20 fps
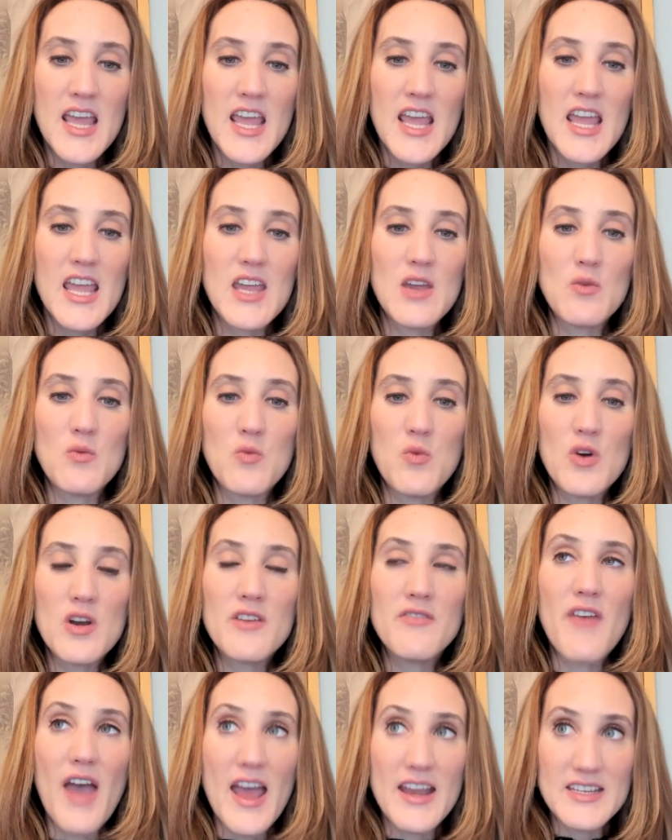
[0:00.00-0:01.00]
it would
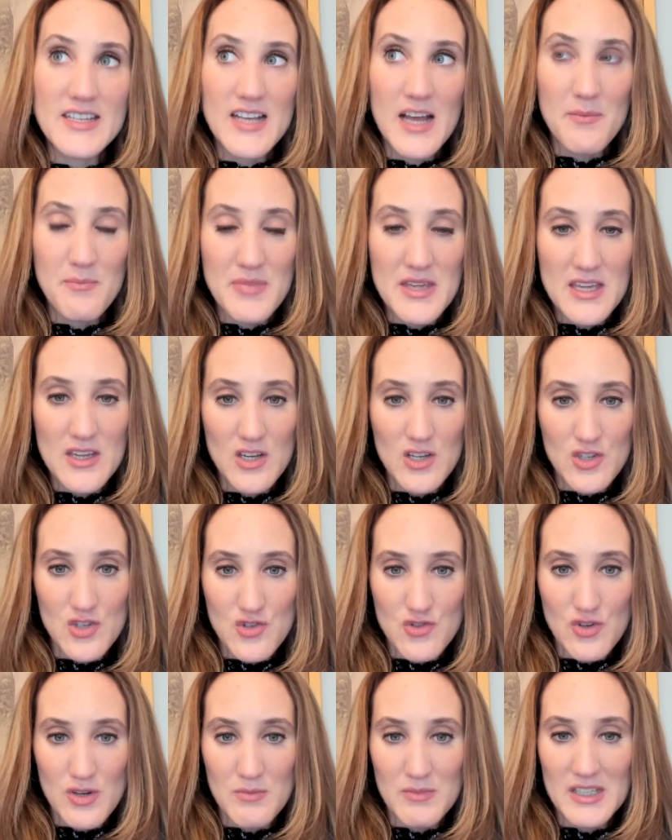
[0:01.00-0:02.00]
have ended up being
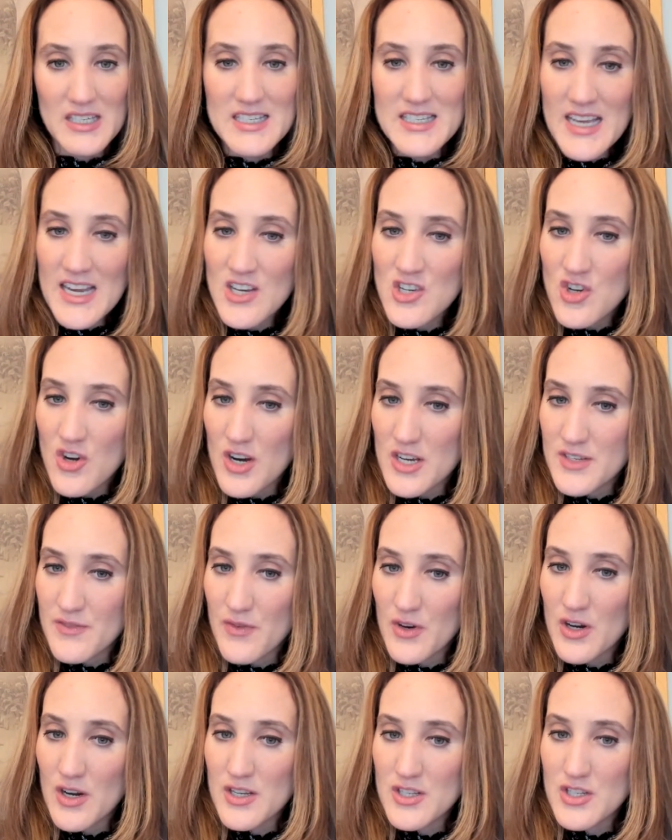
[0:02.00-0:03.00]
extremely dangerous
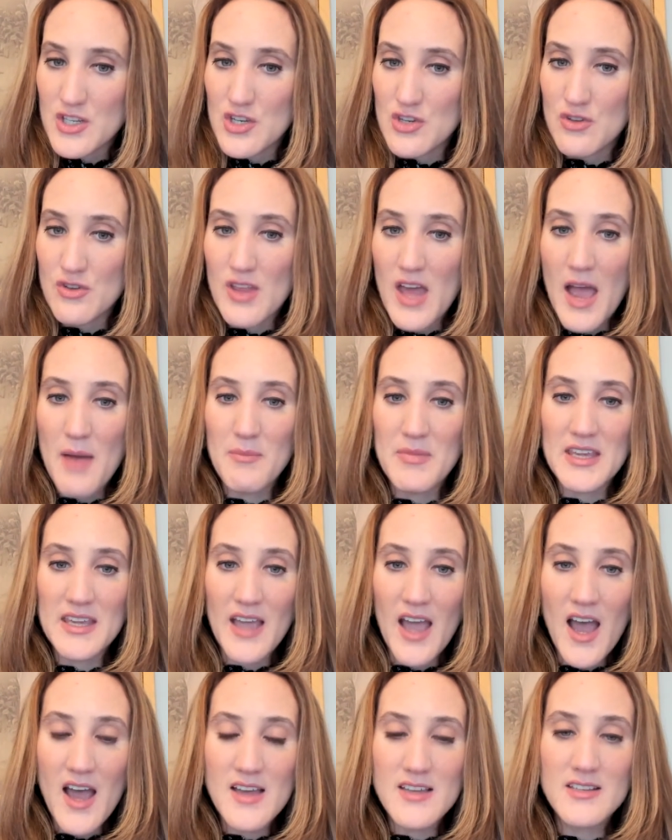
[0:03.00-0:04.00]
for us to do that
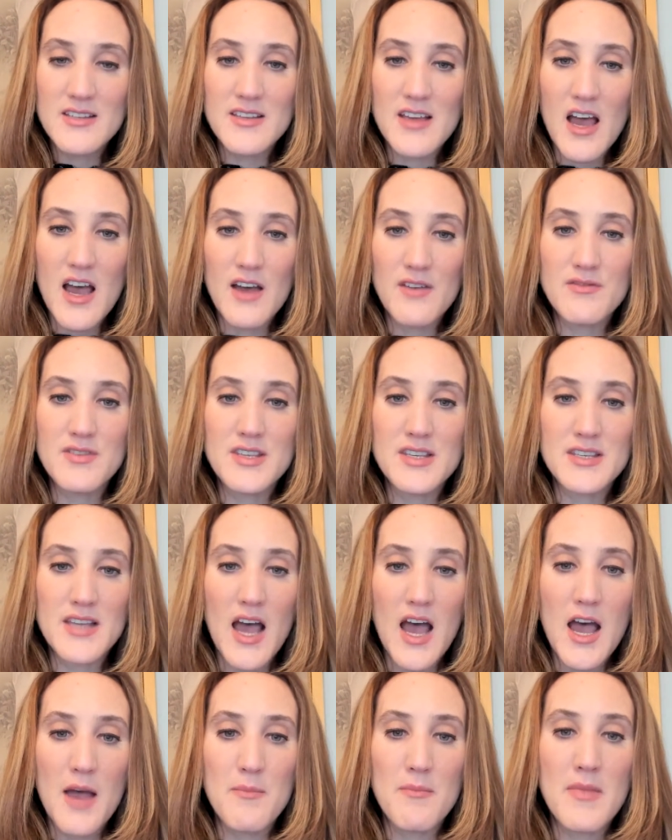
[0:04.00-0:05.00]
because of
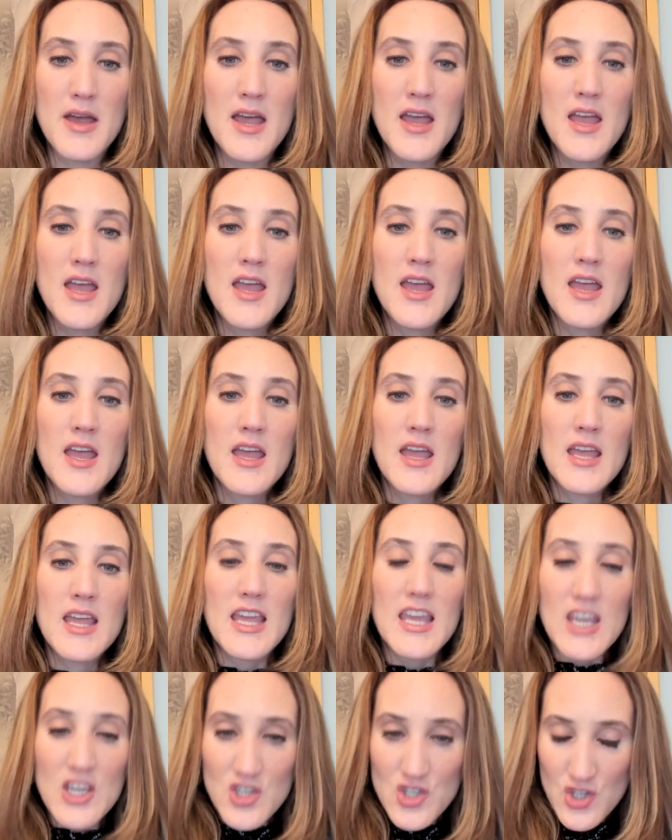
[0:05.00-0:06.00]
some
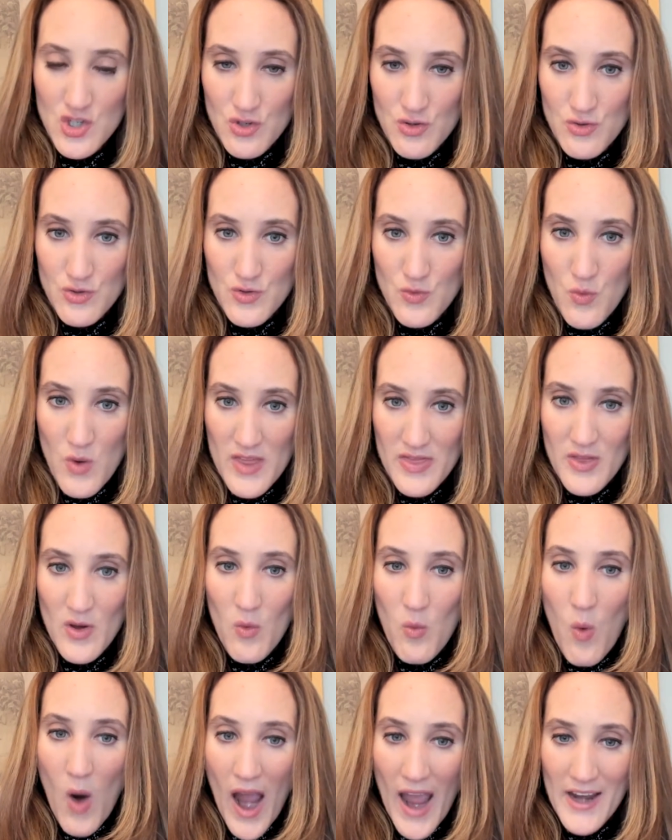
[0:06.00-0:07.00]
issues with the
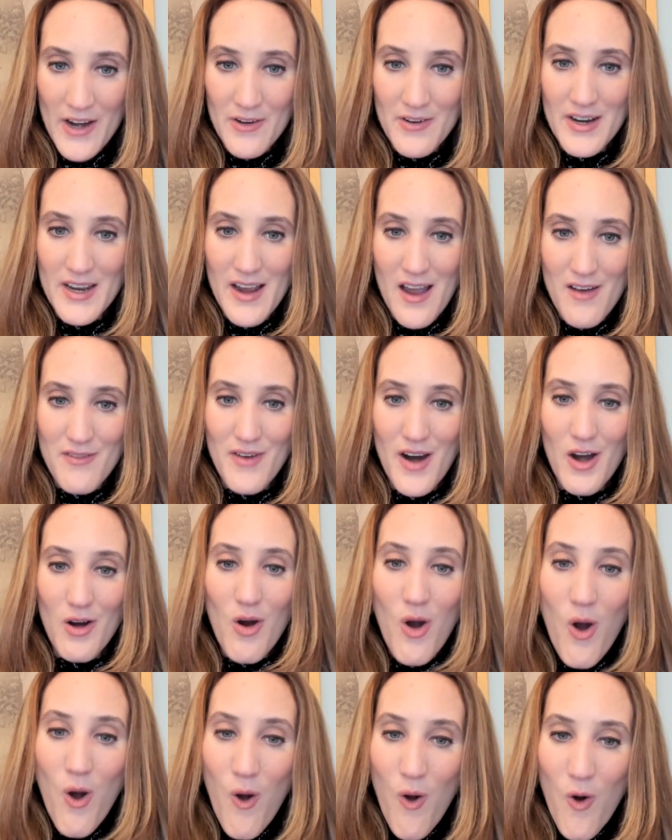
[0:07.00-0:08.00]
wiring of our
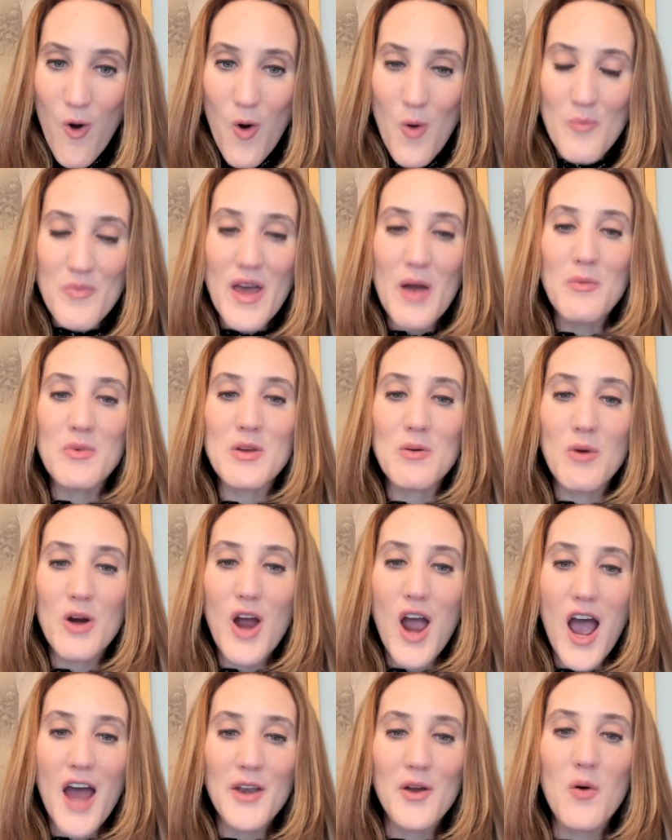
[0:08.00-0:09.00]
home that we
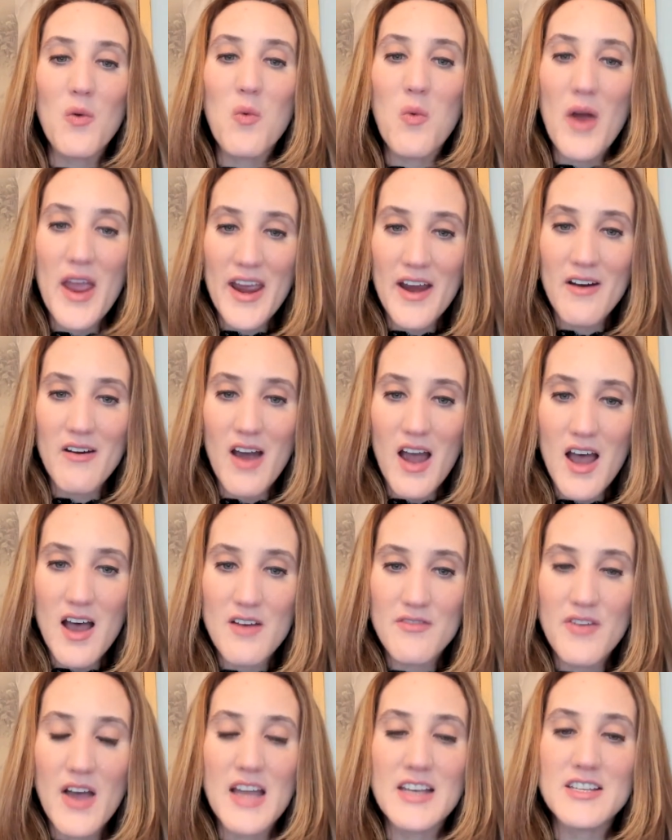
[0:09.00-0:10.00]
were unaware
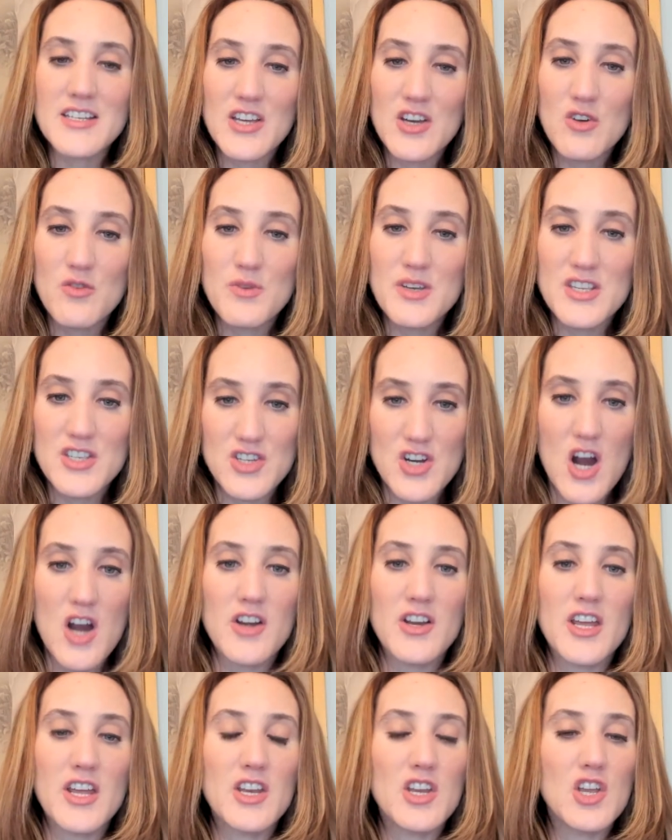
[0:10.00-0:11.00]
of until we
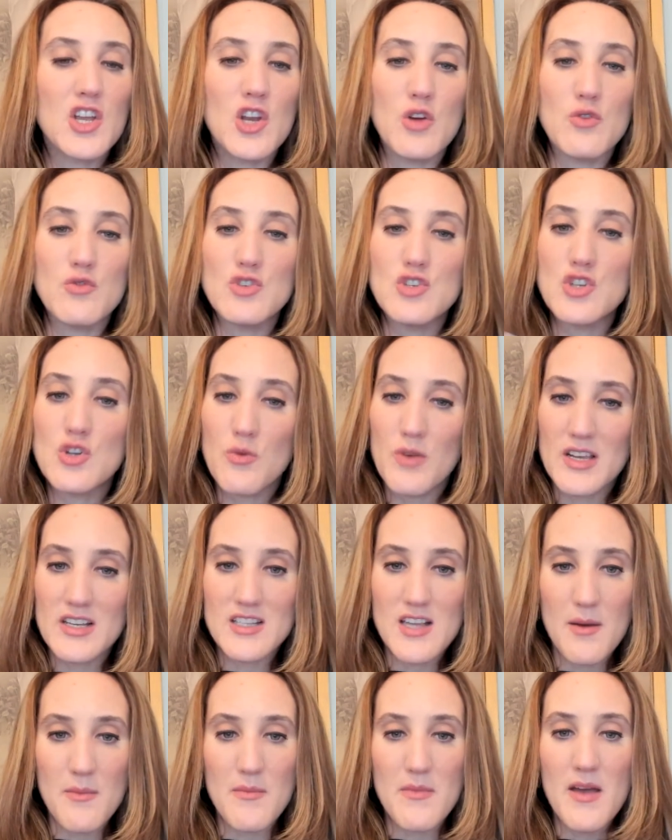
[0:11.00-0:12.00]
started, doing
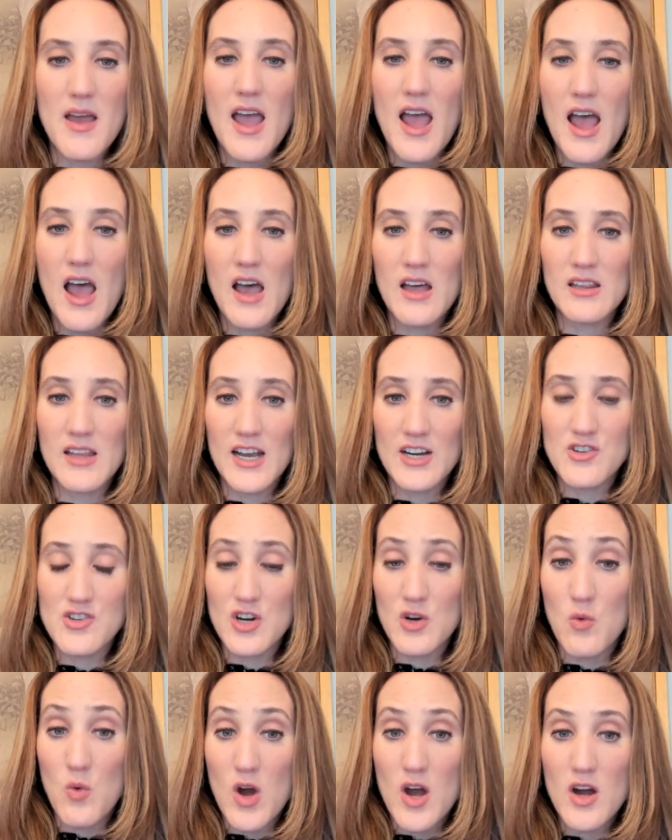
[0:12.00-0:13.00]
some
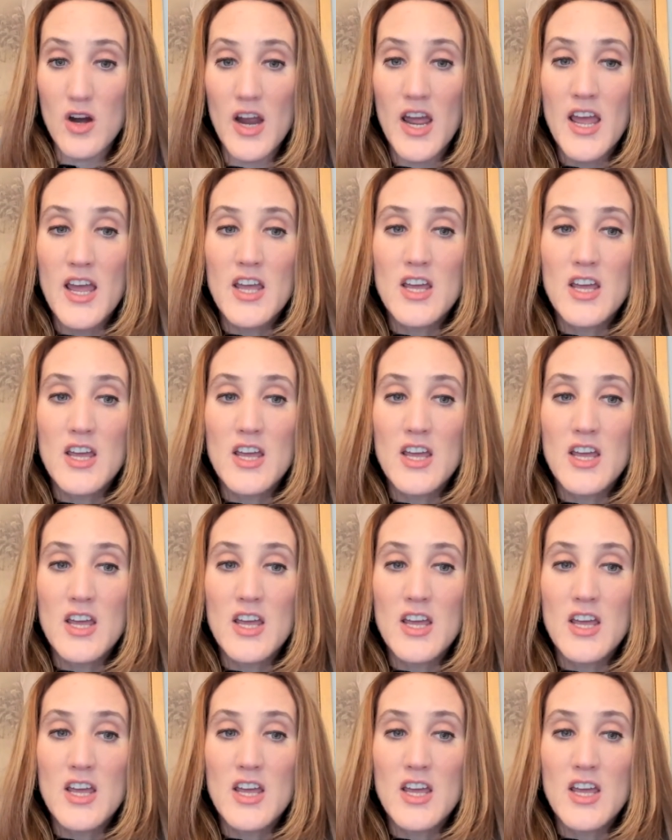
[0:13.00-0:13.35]
electric work.